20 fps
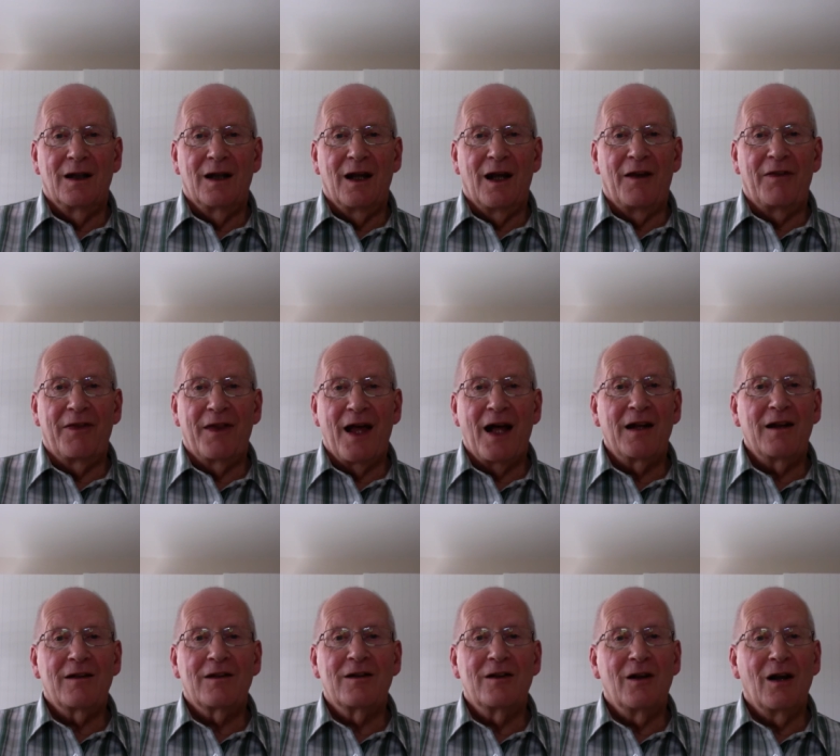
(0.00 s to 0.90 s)
And that
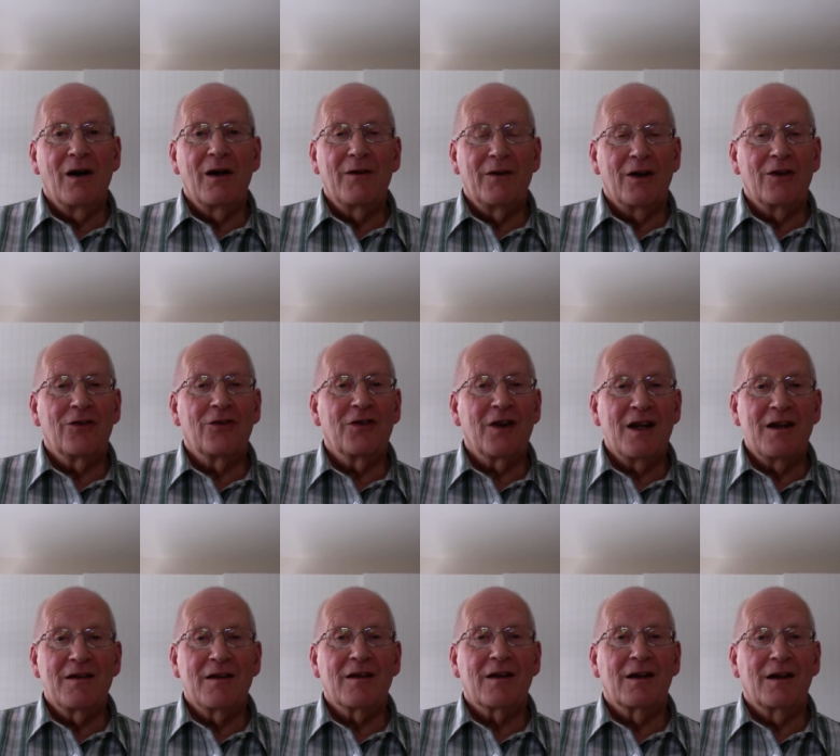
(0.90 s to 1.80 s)
is knowing that
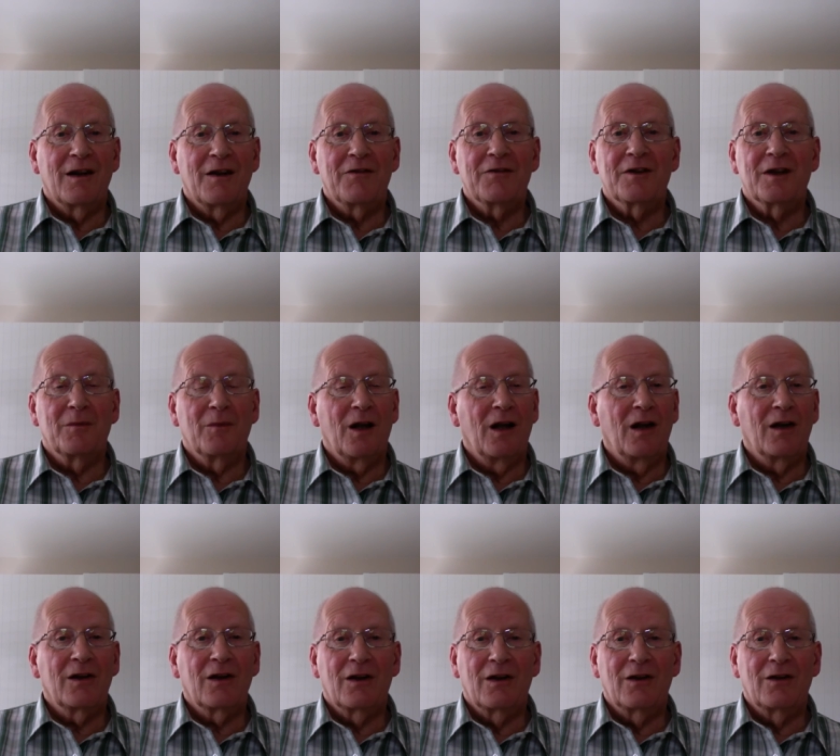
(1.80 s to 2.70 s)
Jesus loves them
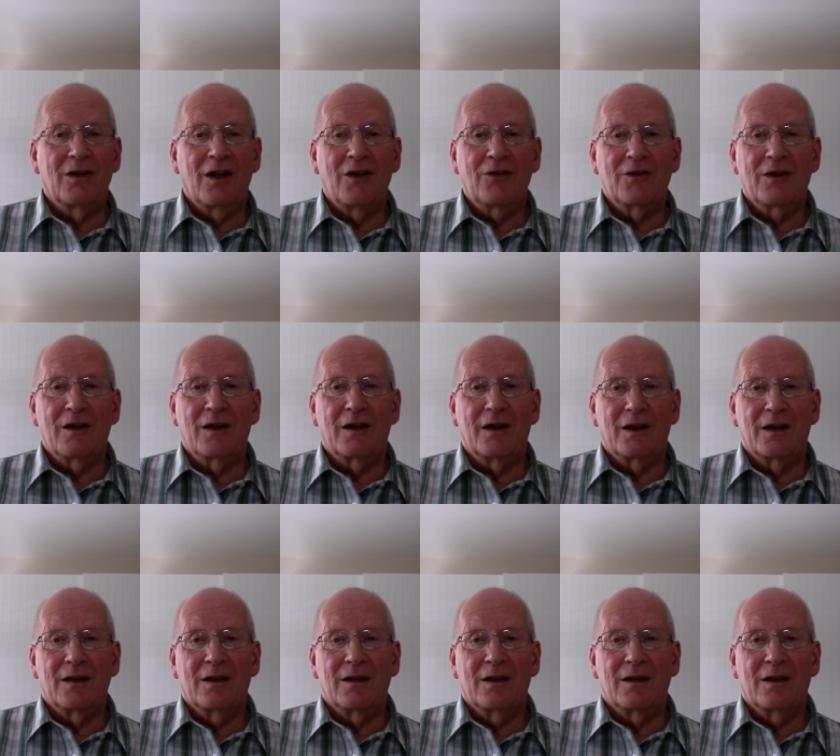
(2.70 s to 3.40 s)
unconditionally.